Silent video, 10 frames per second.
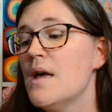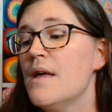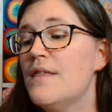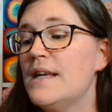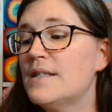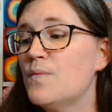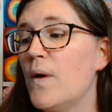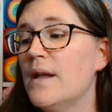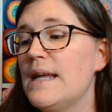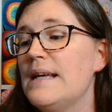This
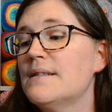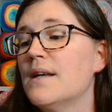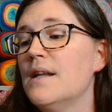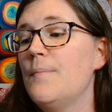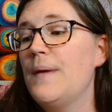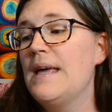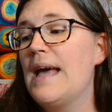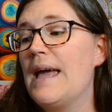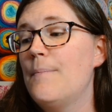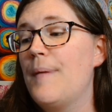one is going to be
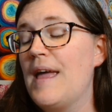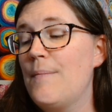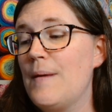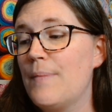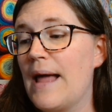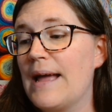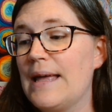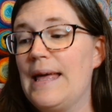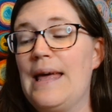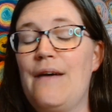a baby
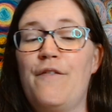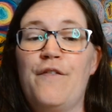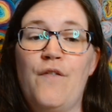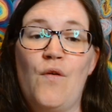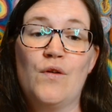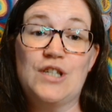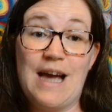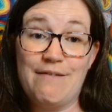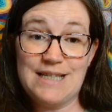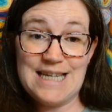blanket for
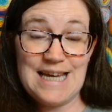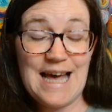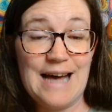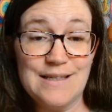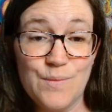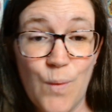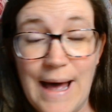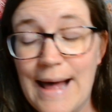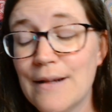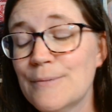charity as
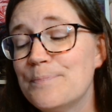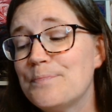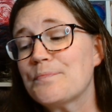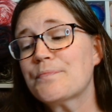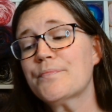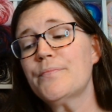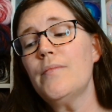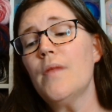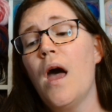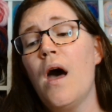well.
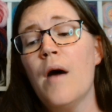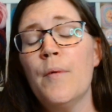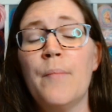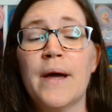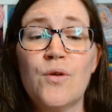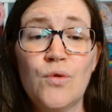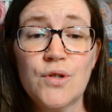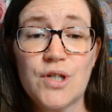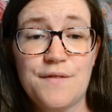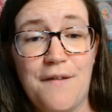My
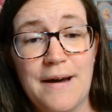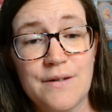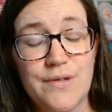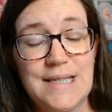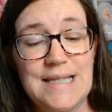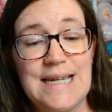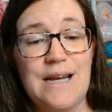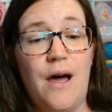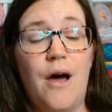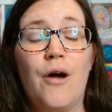gorgeous friend
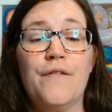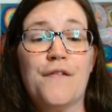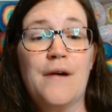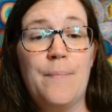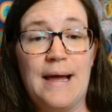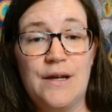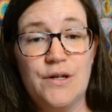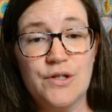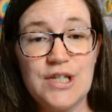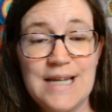Christina over at Bella
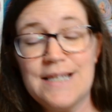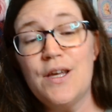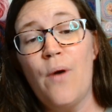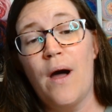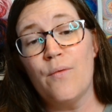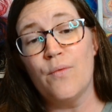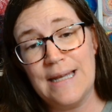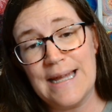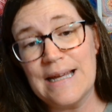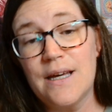and Ginetto, I will
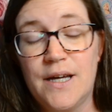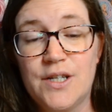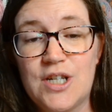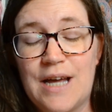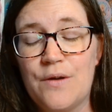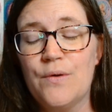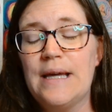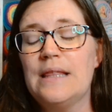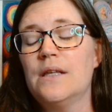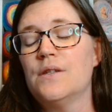link her channel
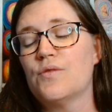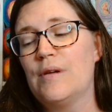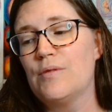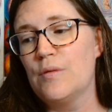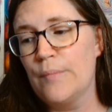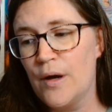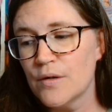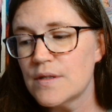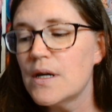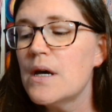in the description box.